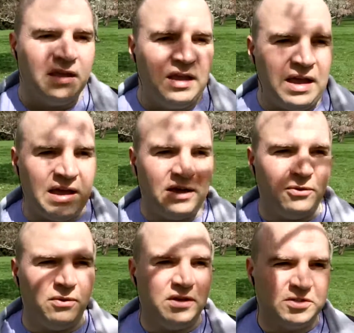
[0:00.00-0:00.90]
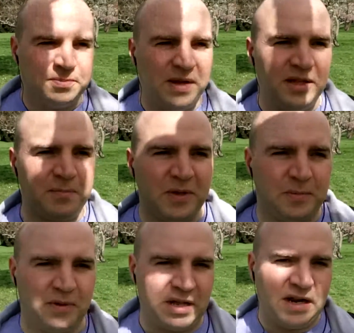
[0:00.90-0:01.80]
how as many people
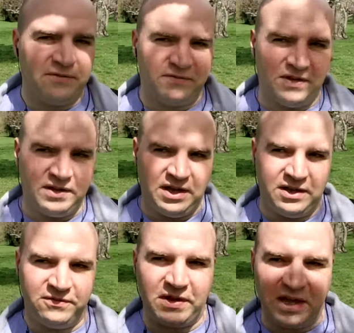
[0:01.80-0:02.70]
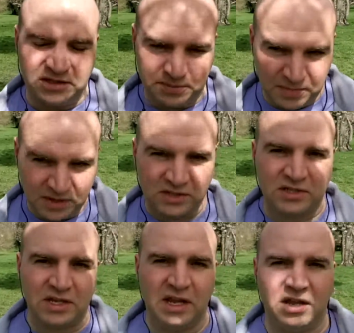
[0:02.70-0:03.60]
can have as much
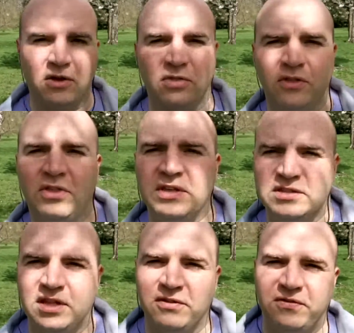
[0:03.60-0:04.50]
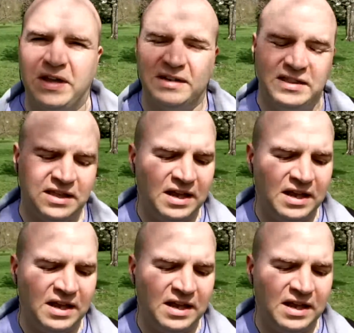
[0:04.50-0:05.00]
say on the things that affect their